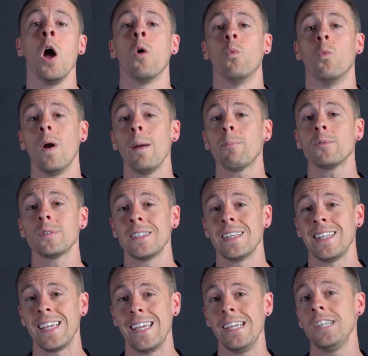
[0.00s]

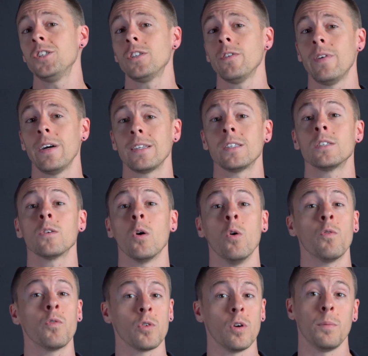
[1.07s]
representing each device's
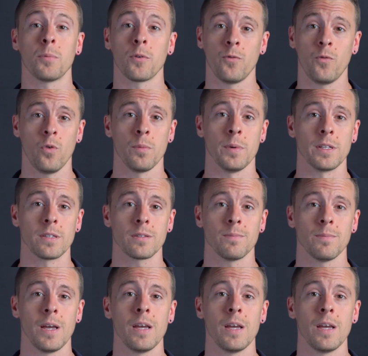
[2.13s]
overall performance.